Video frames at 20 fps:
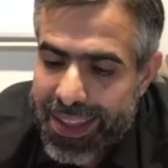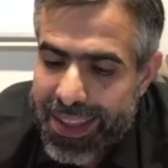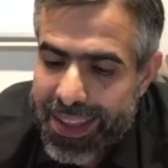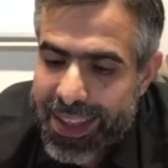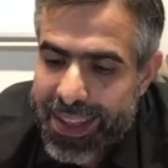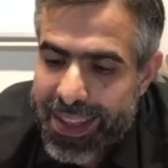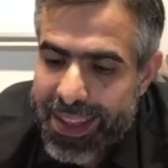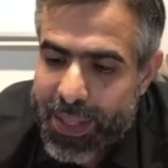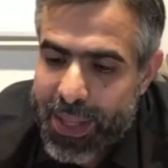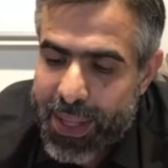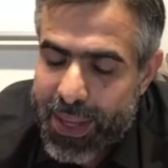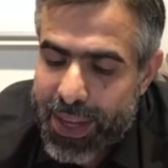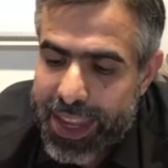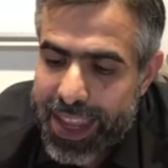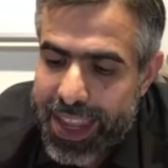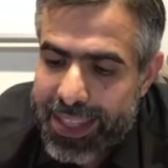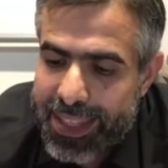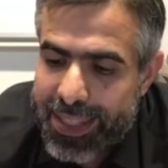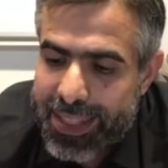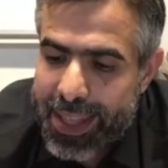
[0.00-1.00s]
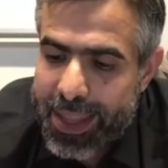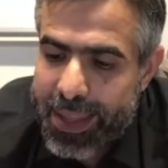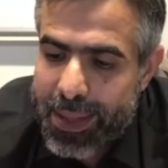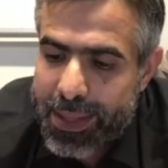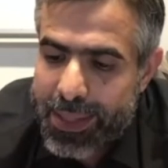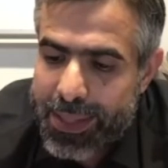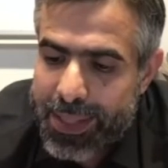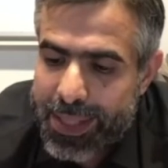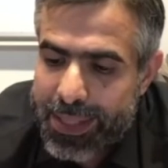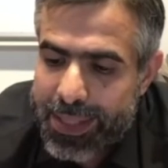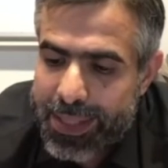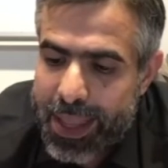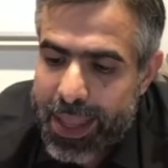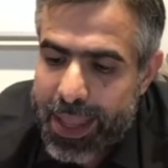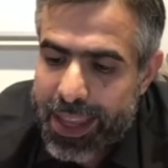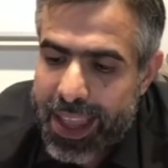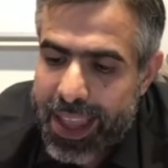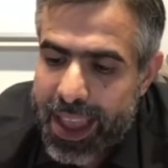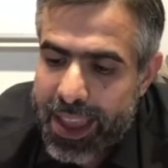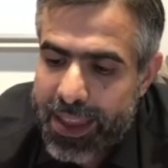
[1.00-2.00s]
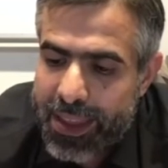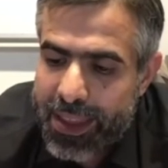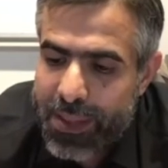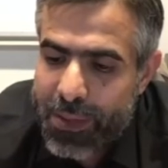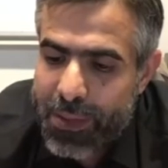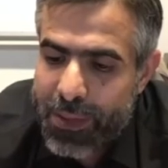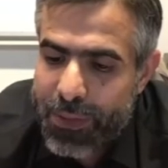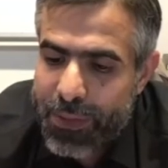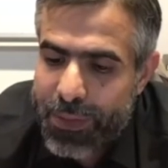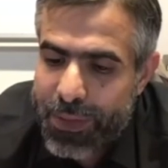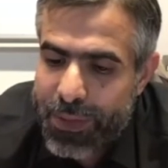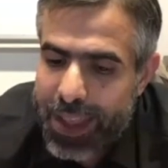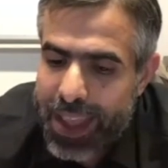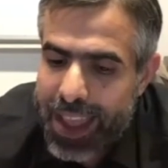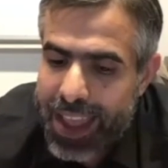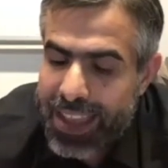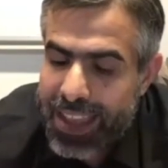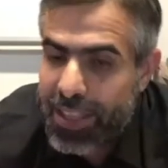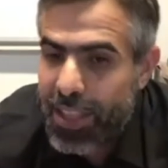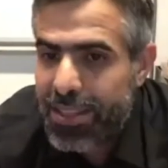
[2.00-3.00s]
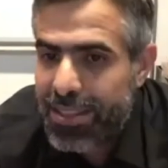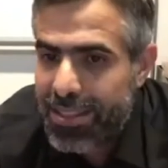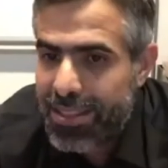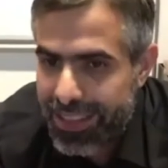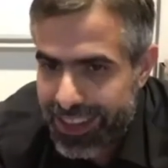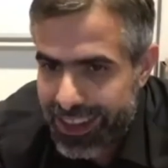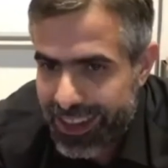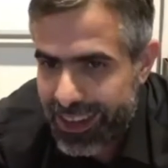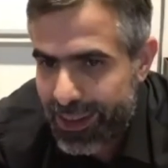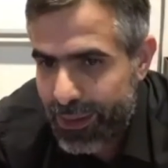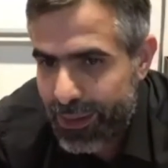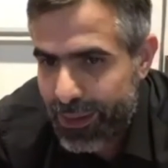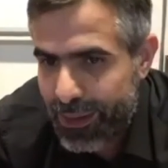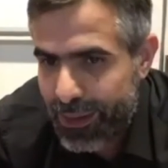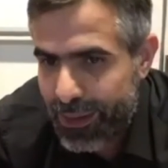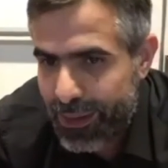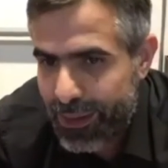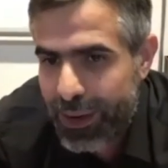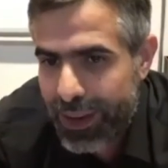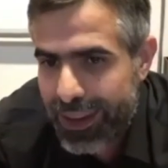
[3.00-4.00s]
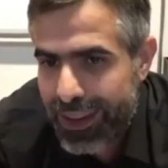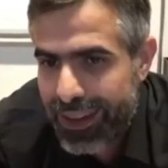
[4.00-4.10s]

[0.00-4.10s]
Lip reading: it creates a kind of identity for